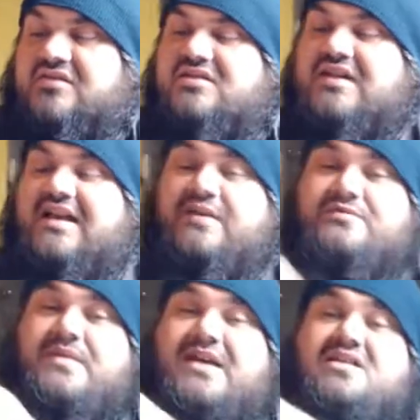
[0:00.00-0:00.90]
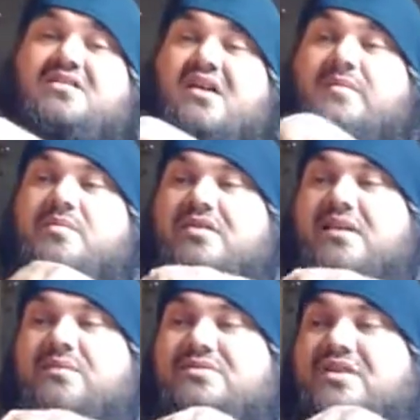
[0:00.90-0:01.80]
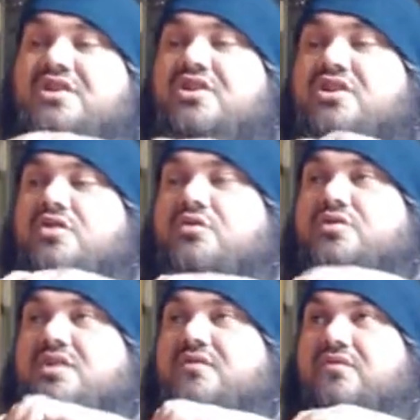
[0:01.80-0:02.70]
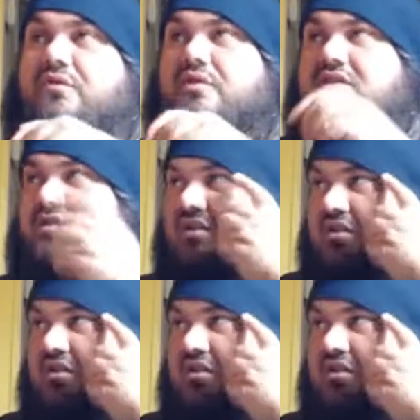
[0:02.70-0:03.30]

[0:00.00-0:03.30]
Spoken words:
decide I was making a comic book, that was a huge influence.